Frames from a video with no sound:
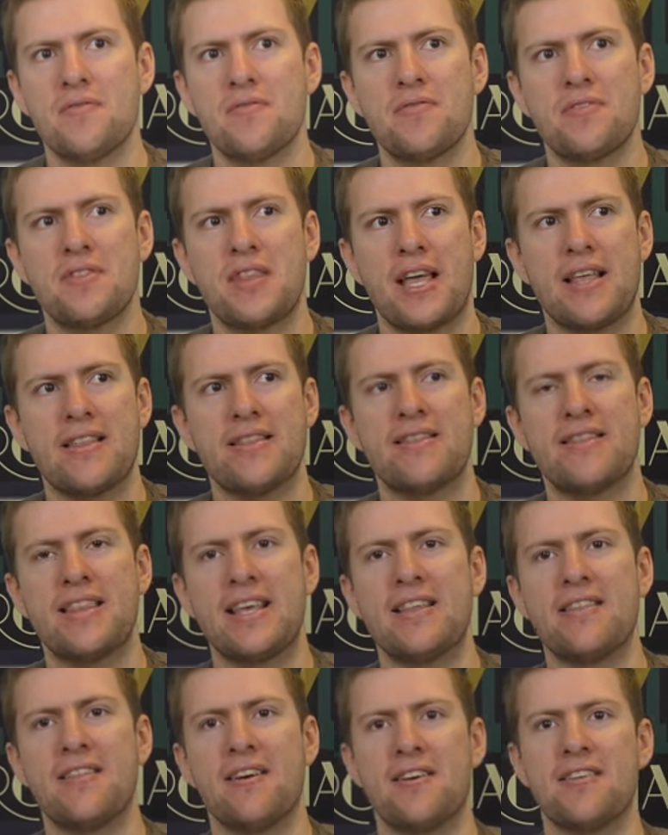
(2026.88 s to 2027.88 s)
they, they
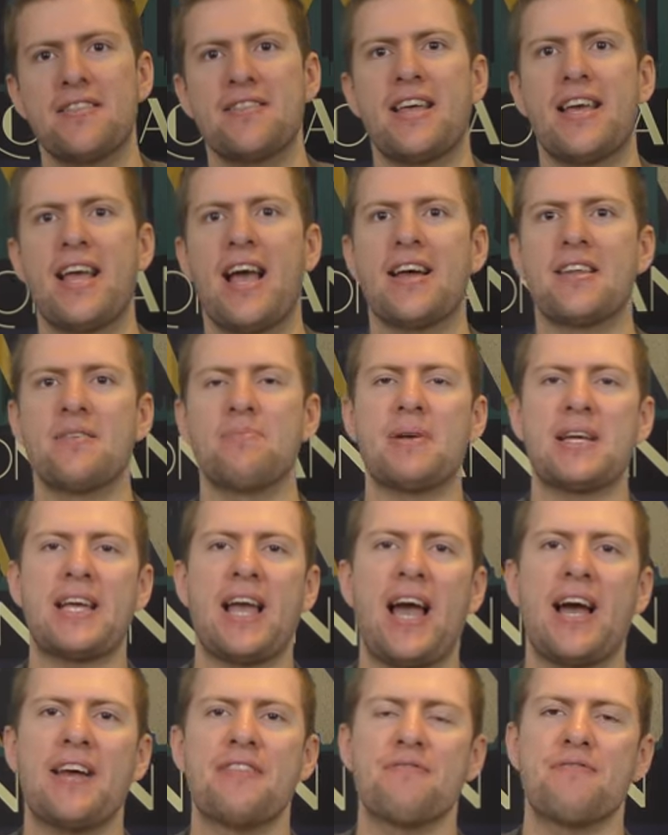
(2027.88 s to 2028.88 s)
like they had a big
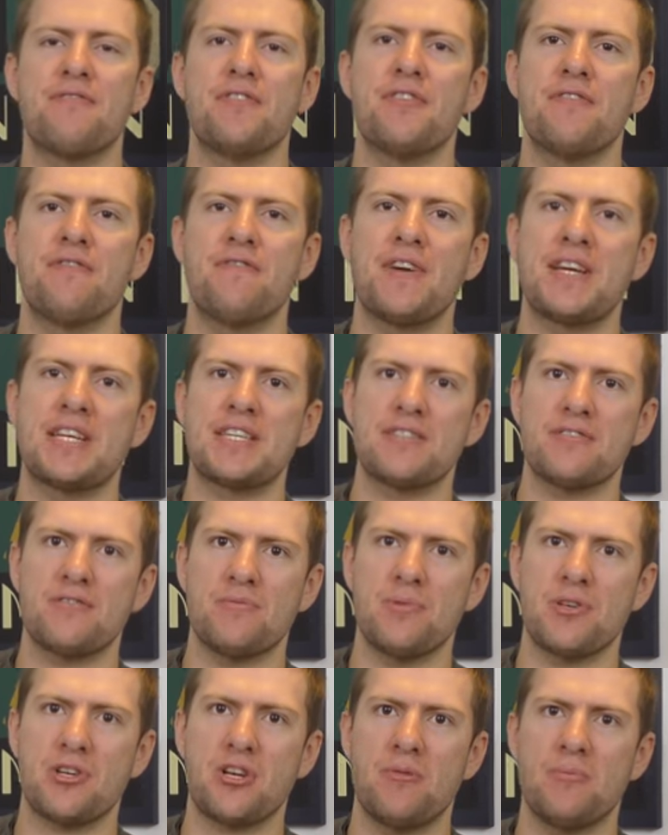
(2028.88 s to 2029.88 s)
handful of things from
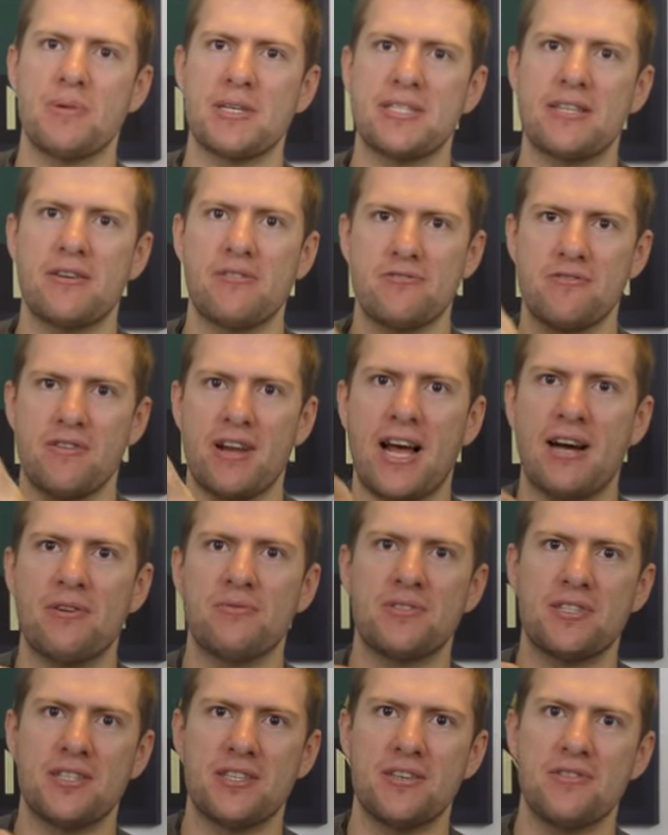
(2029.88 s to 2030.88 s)
the comics they were allowed
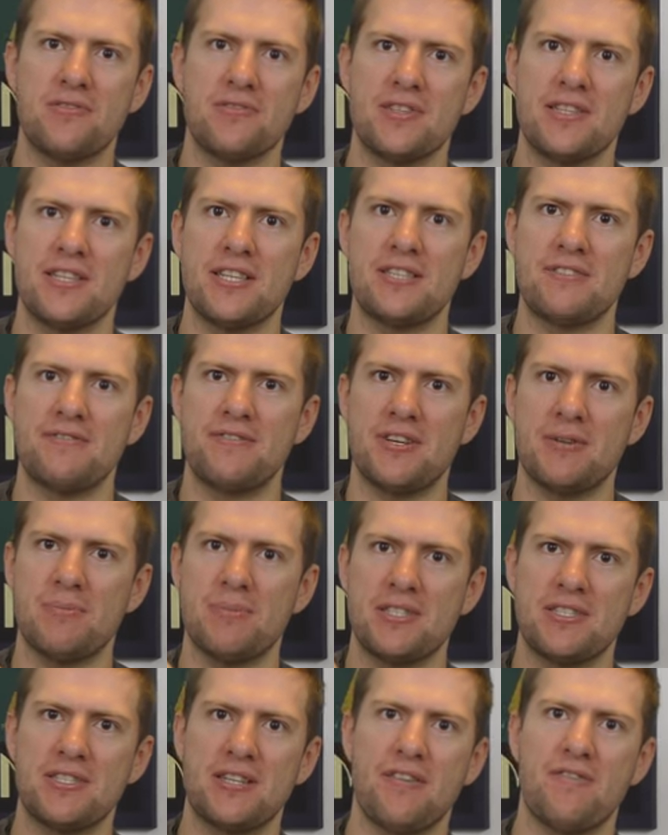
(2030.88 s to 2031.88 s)
to use in this film and
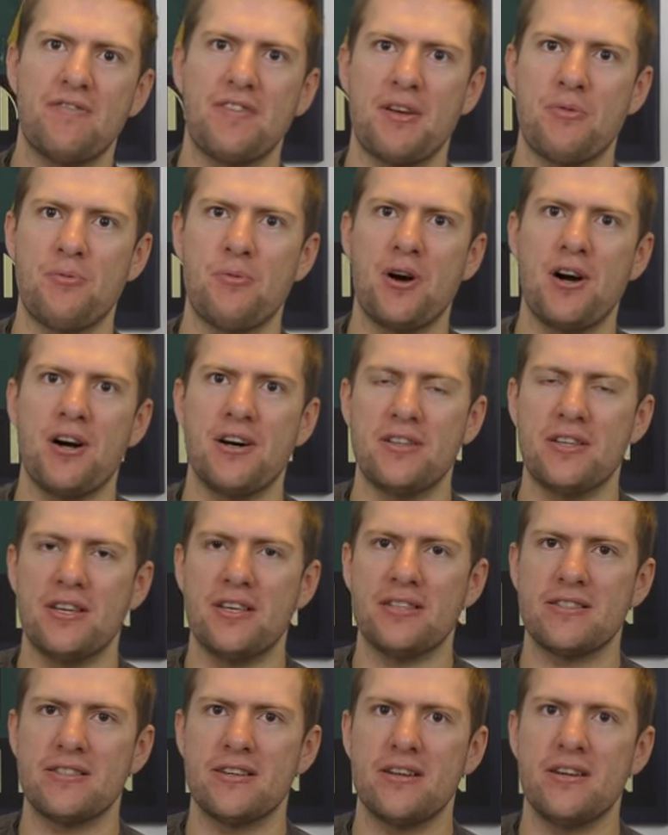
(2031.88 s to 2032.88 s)
stuff they weren't, and
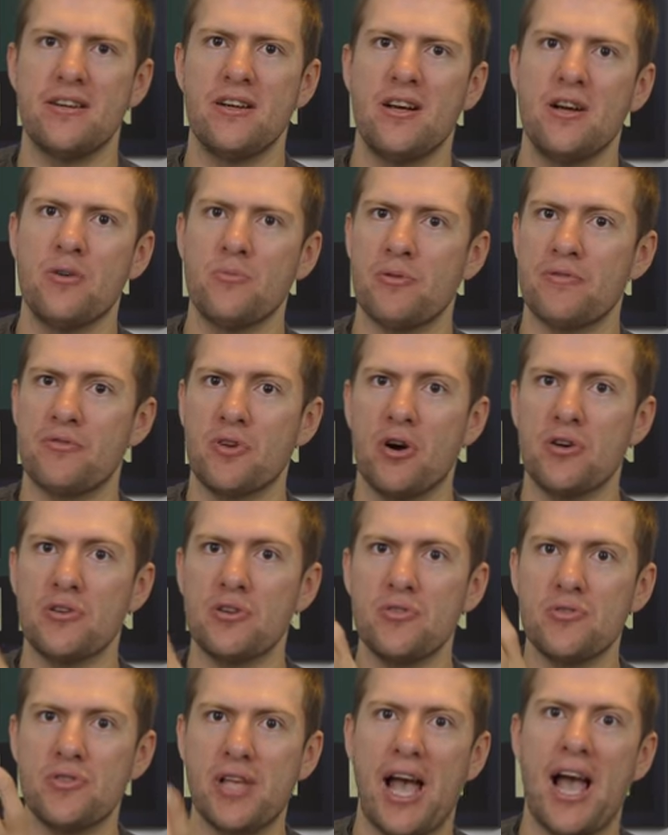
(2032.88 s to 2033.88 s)
it's like, we've got to
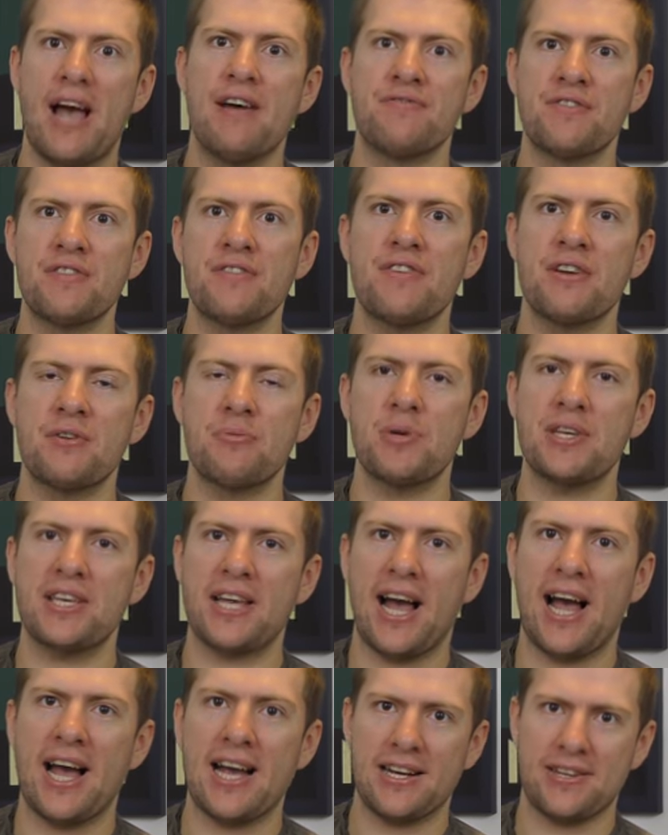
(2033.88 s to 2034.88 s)
use everything we
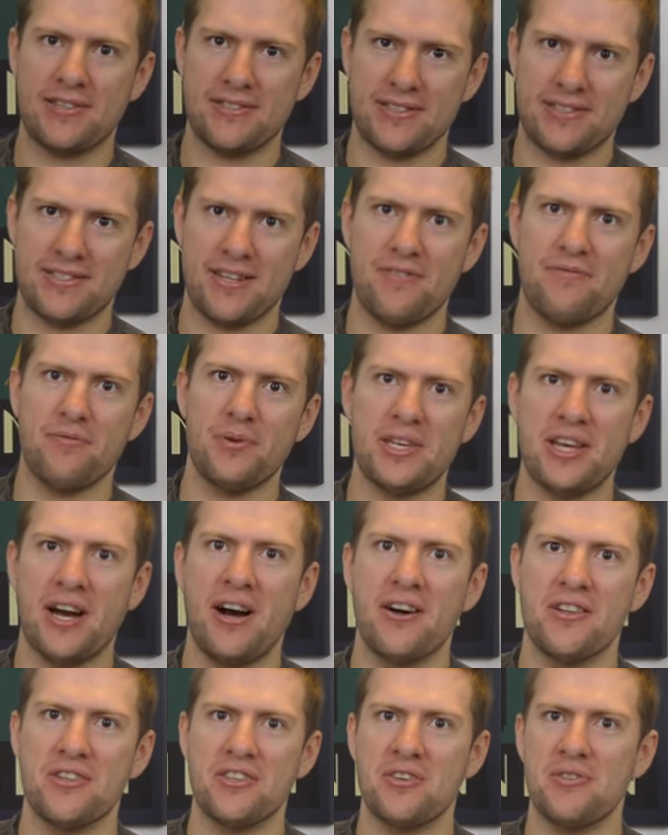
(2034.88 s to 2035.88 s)
can because the stuff we
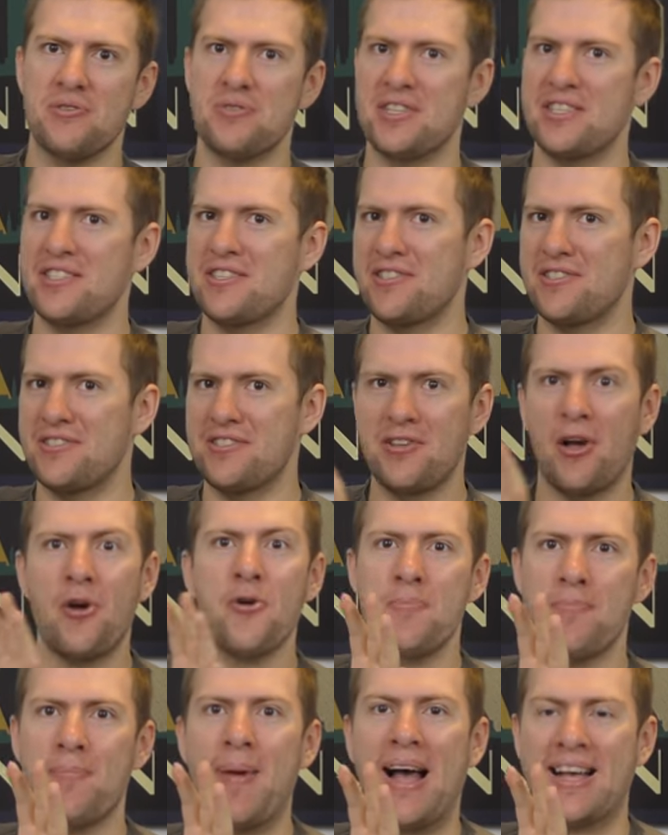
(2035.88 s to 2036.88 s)
can't use is so
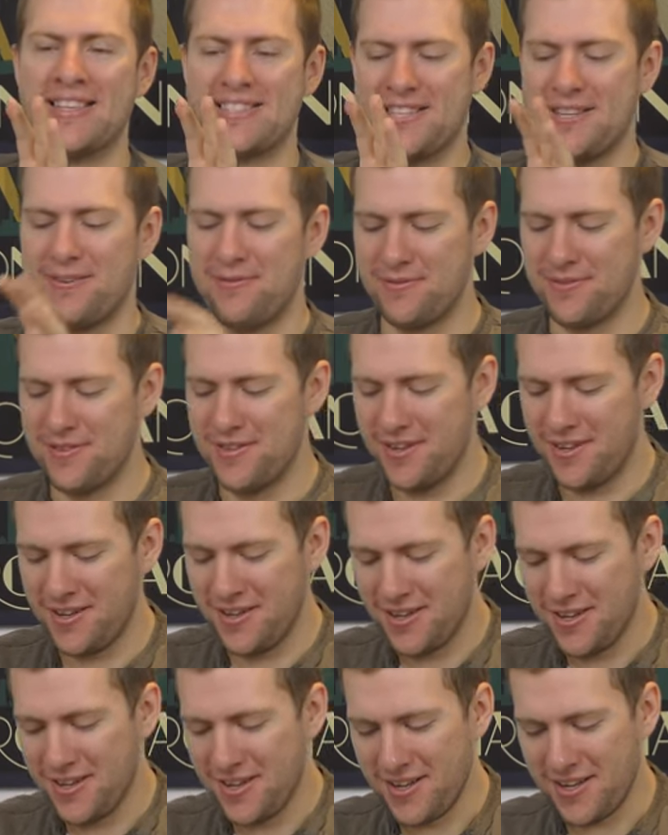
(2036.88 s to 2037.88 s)
massive
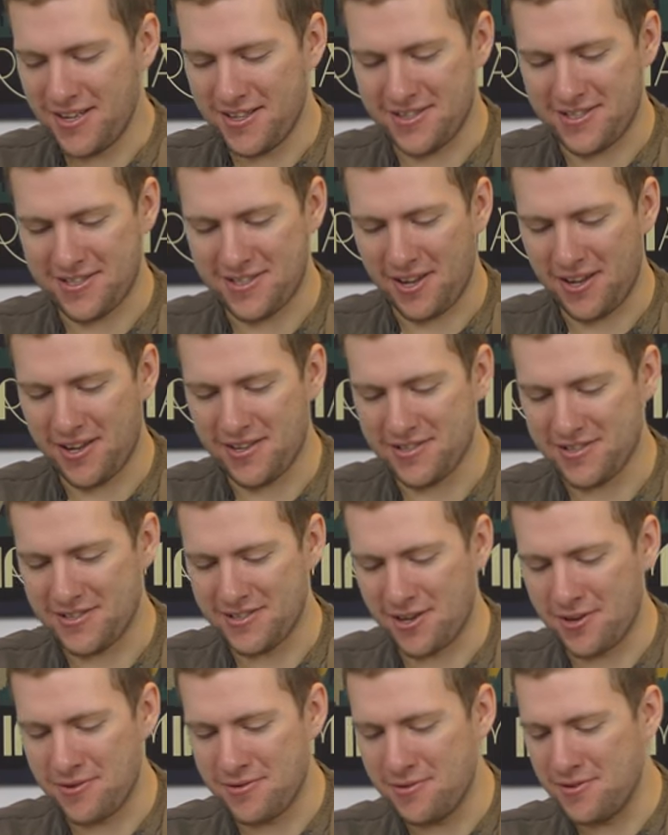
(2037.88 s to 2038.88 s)
and so, and
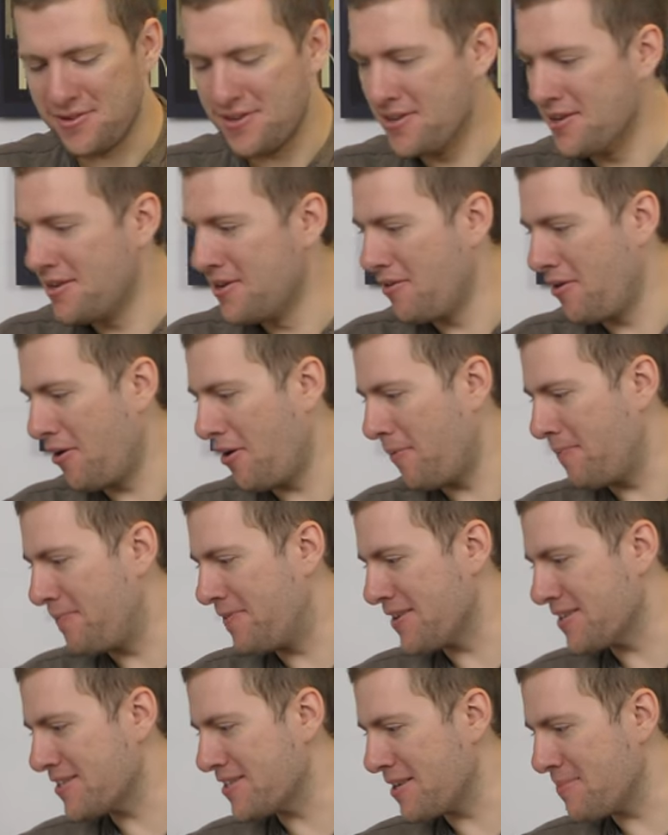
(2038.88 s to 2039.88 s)
so
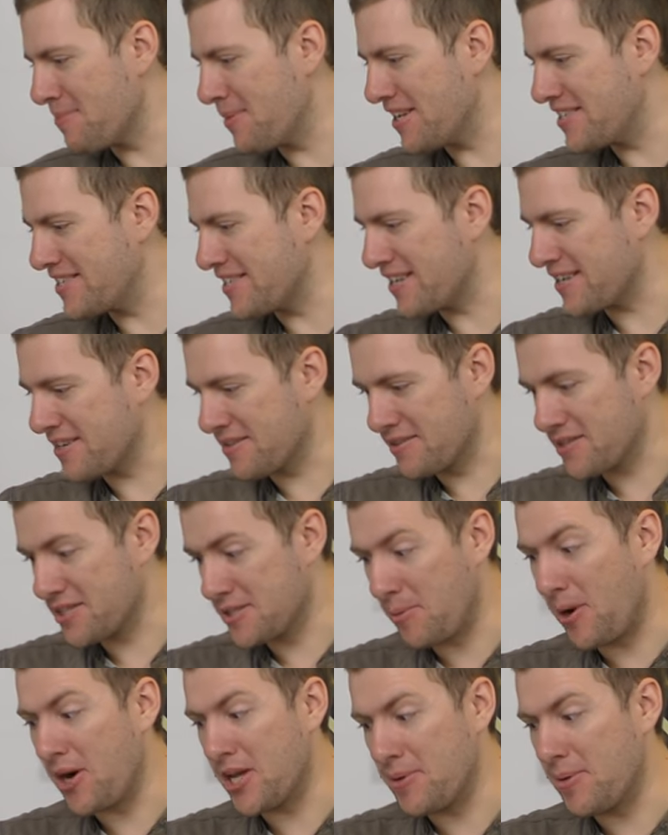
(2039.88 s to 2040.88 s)
obviously missing,
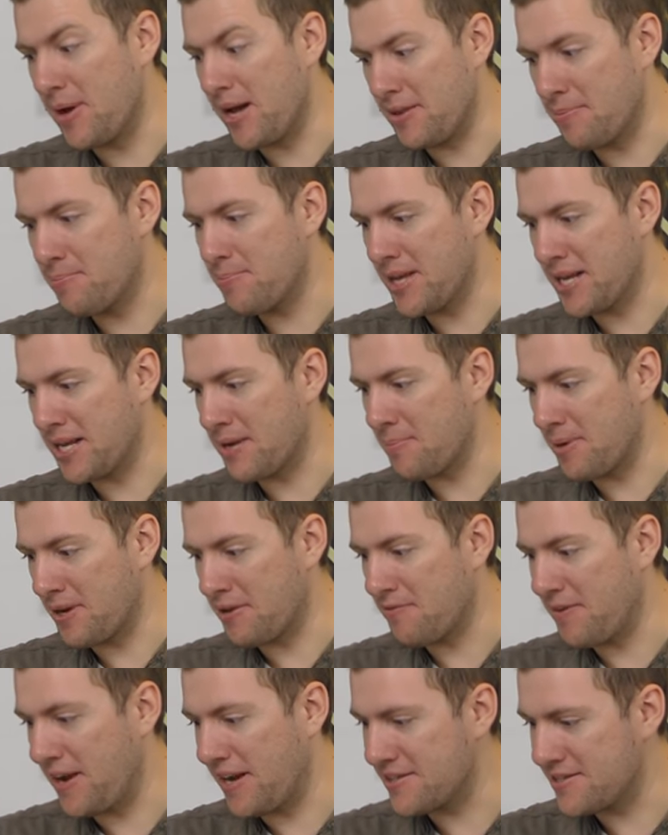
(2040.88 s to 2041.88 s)
Spider-Man being a big
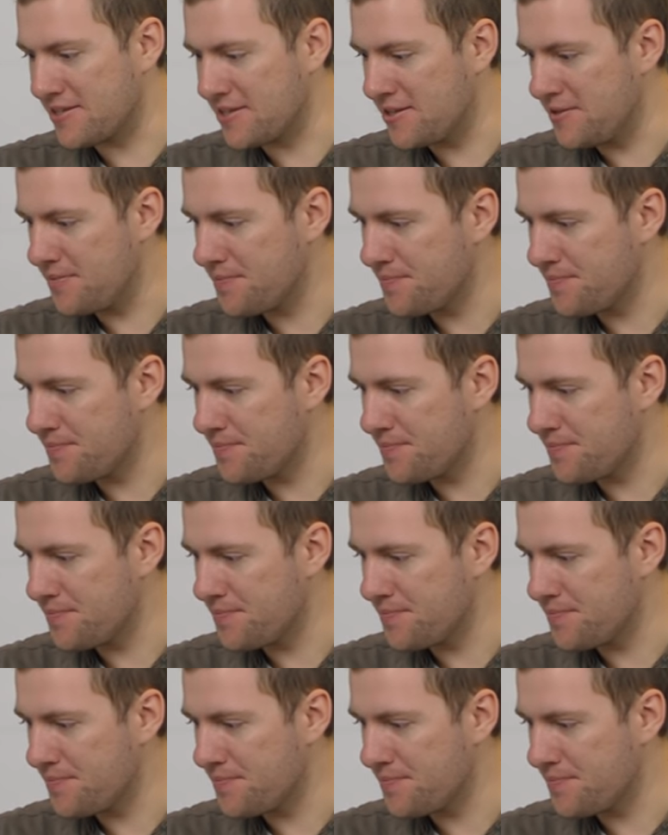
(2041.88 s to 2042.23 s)
factor.